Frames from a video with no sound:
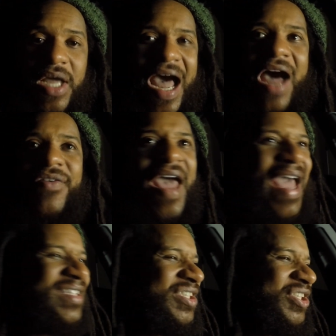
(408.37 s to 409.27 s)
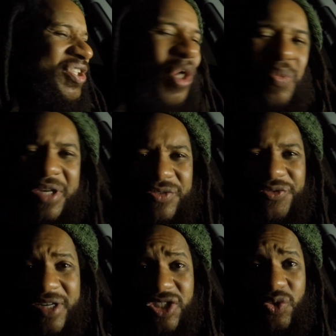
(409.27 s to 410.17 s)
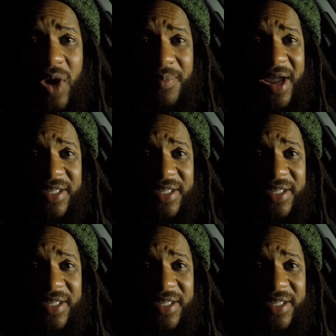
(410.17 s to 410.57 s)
I've had so many friends throughout my